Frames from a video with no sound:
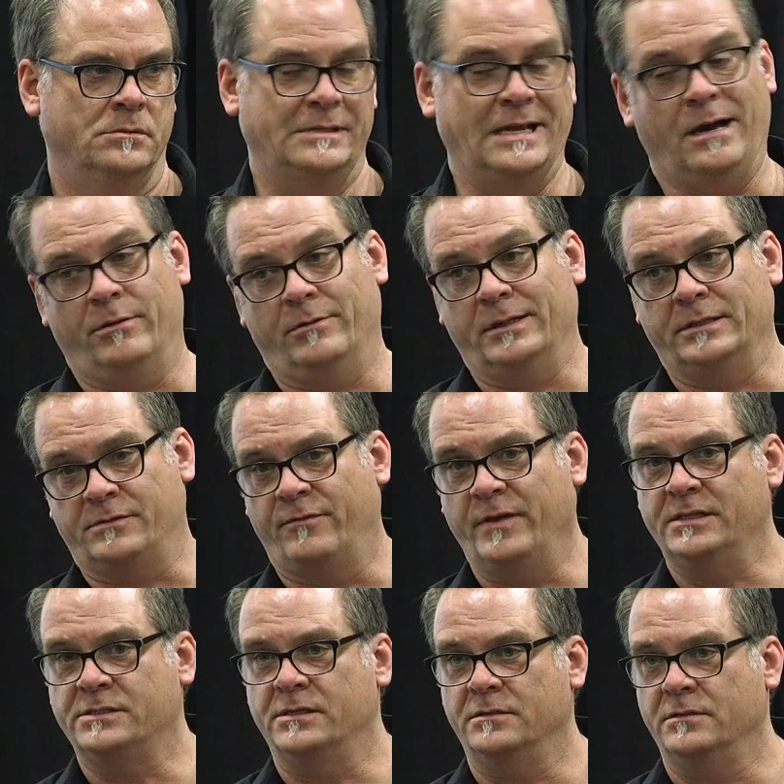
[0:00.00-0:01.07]
Now, let's
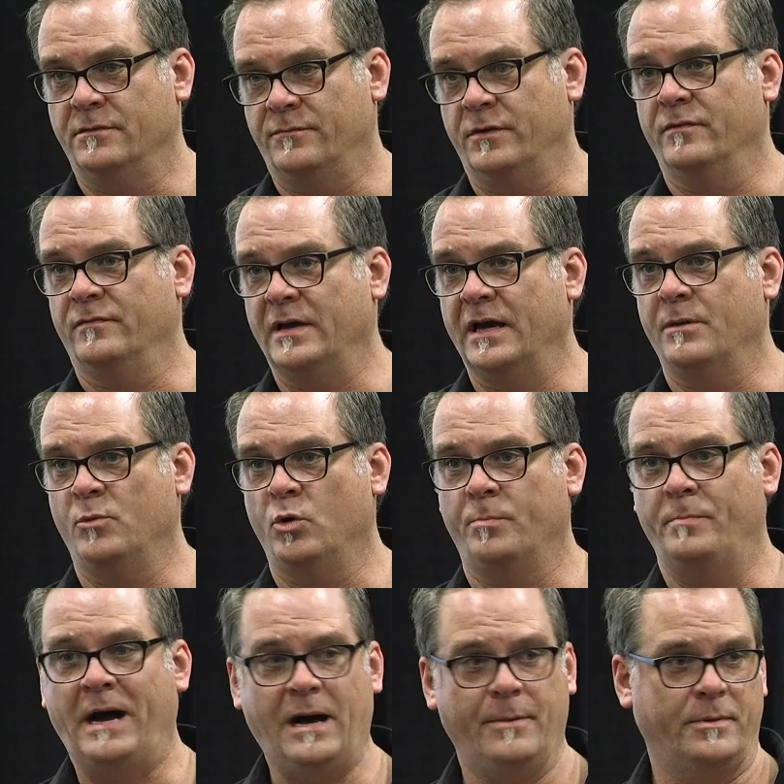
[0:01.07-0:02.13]
face it, if you've got a more
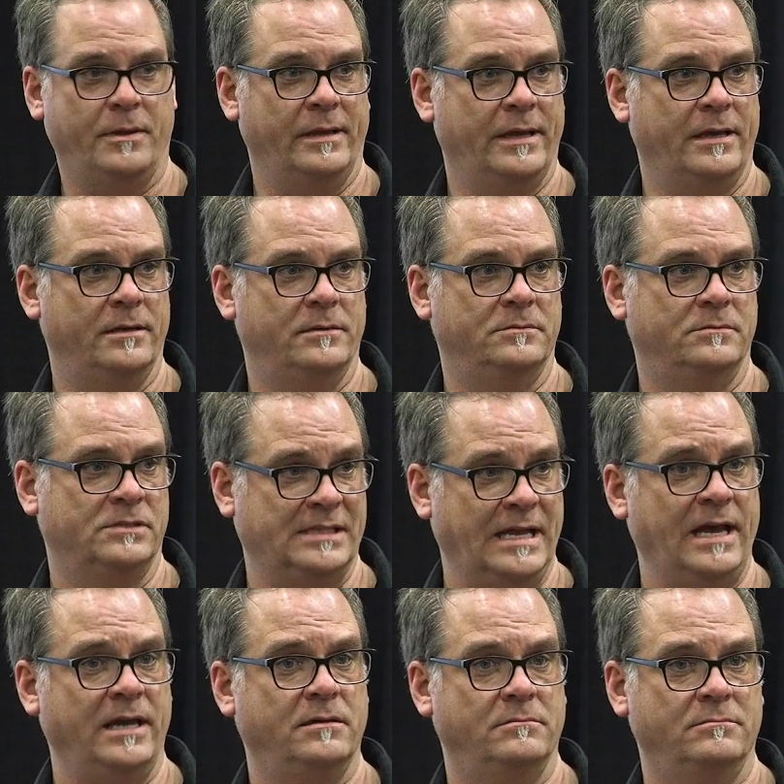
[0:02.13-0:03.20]
populated
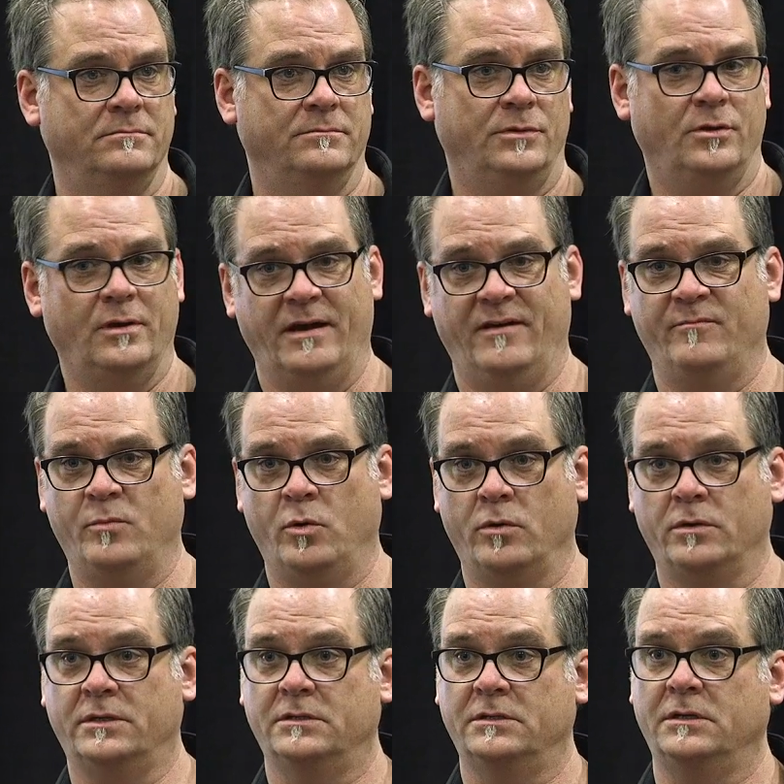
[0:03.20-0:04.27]
state, you have
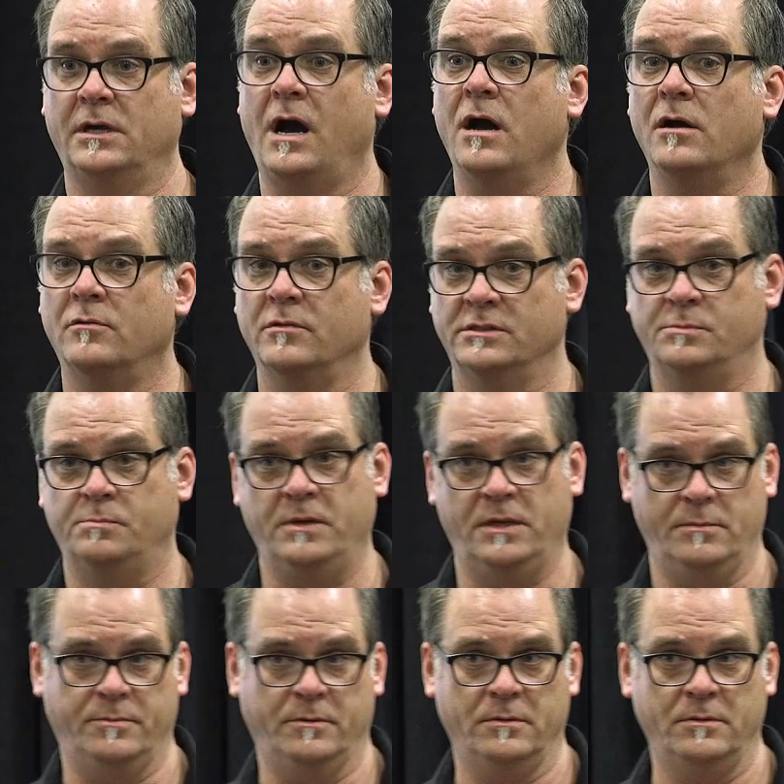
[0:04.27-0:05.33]
more Congress
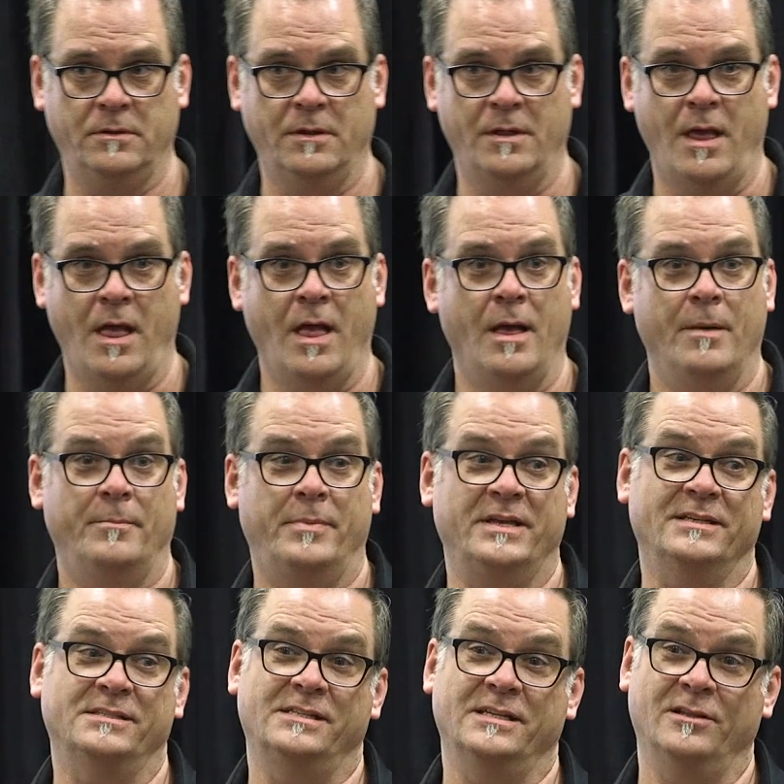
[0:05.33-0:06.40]
people, but
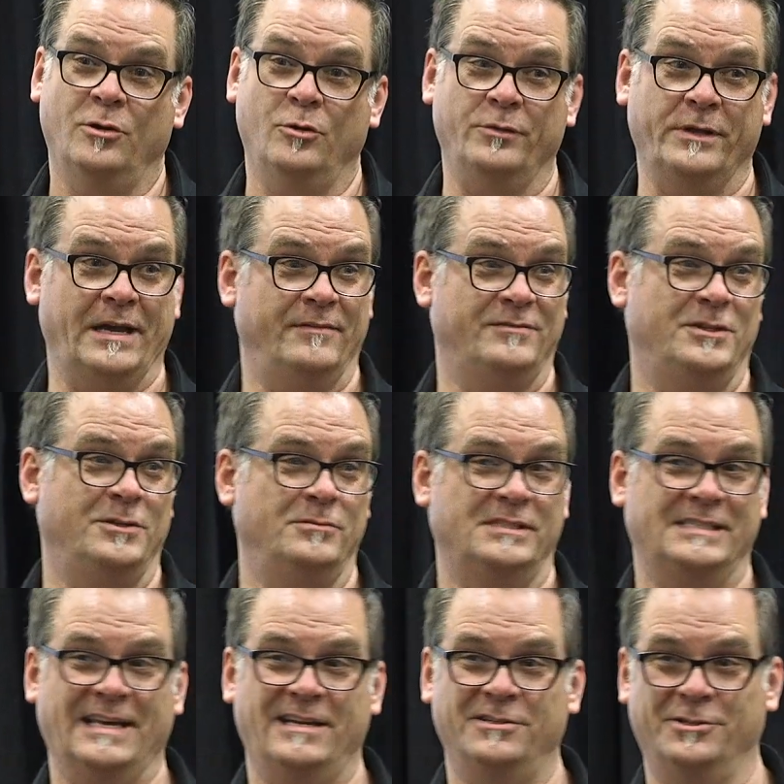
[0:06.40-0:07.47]
you still only have 2
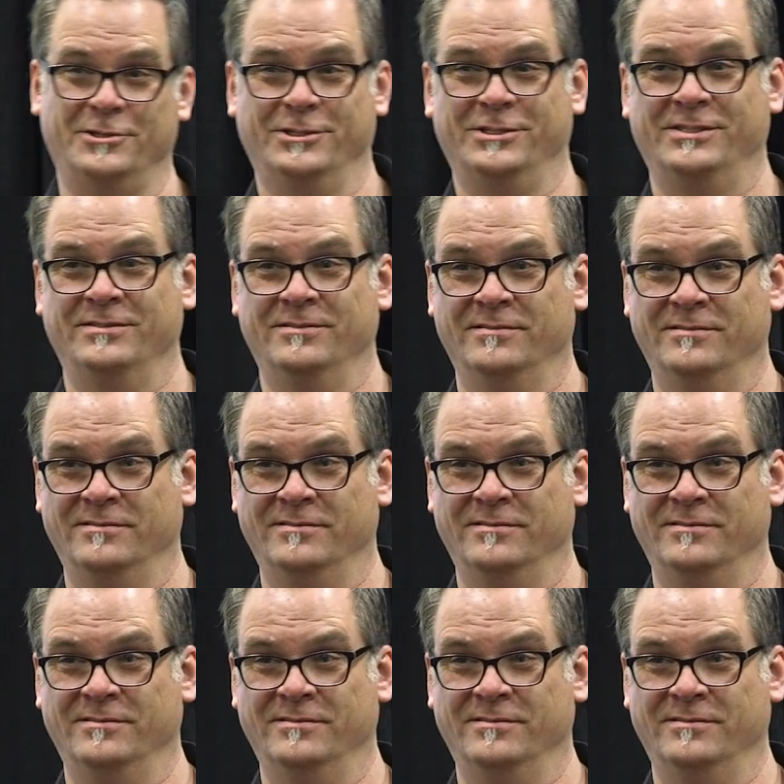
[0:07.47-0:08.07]
senators.